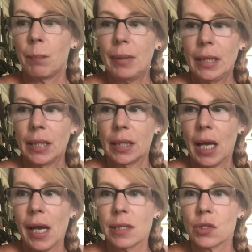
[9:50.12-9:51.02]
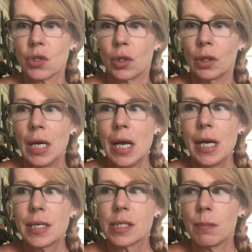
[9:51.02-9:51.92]
being in Cancer
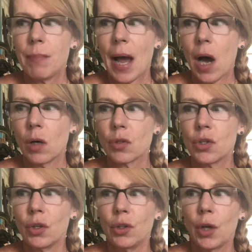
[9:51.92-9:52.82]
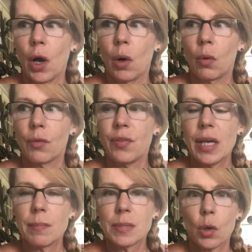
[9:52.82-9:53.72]
is about, you know,
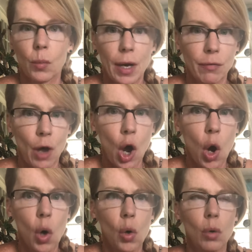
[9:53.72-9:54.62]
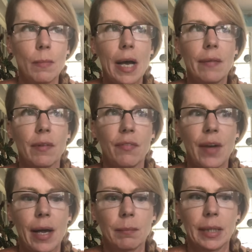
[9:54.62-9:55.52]
themes around the home and the
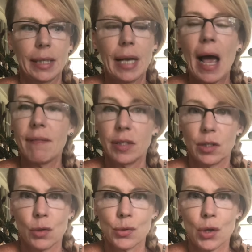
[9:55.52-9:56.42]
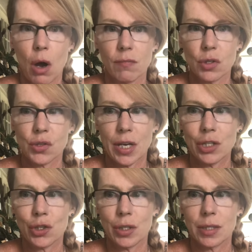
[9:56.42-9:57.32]
family and having those
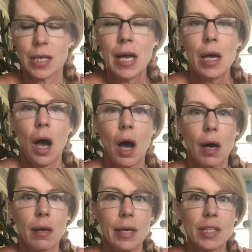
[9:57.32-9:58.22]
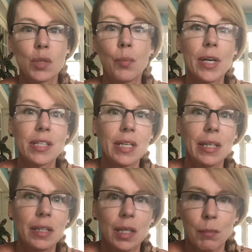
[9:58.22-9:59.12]
conversations,
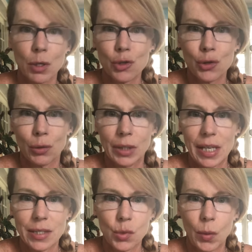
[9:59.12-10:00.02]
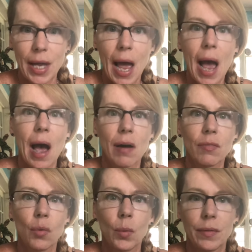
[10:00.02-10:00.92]
expressing the emotional needs we
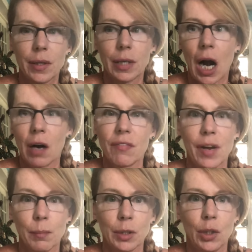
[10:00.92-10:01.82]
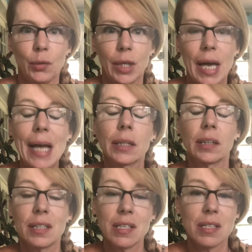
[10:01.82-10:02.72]
have within our family unit and
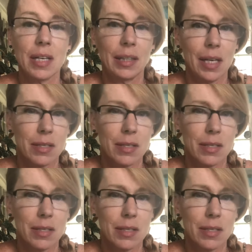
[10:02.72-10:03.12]
listening